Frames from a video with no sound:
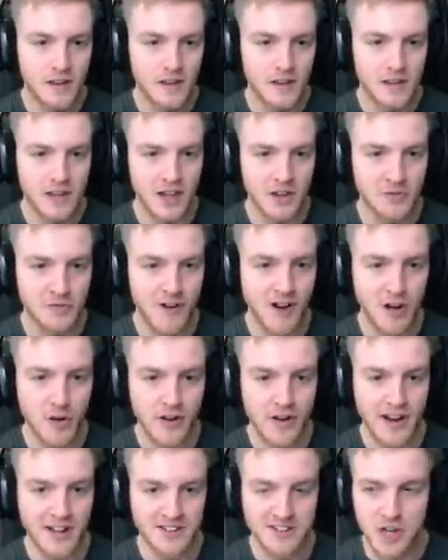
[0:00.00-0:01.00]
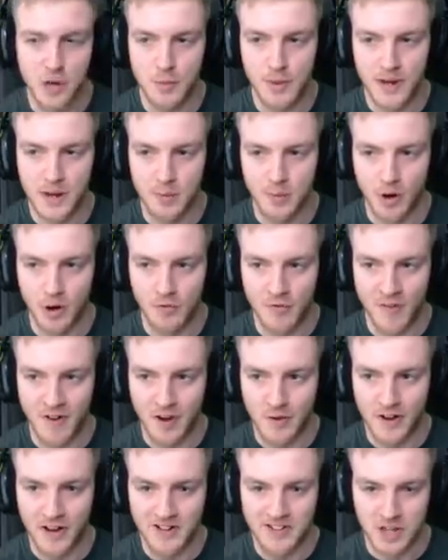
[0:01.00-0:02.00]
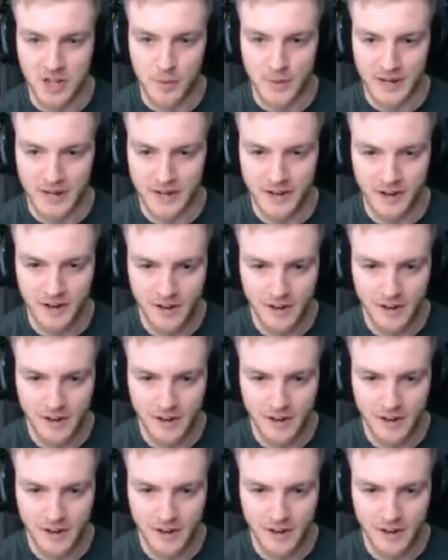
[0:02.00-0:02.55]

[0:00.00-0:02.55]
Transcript: Okay, frag grenade's coming in, bro. Frag grenade's coming in.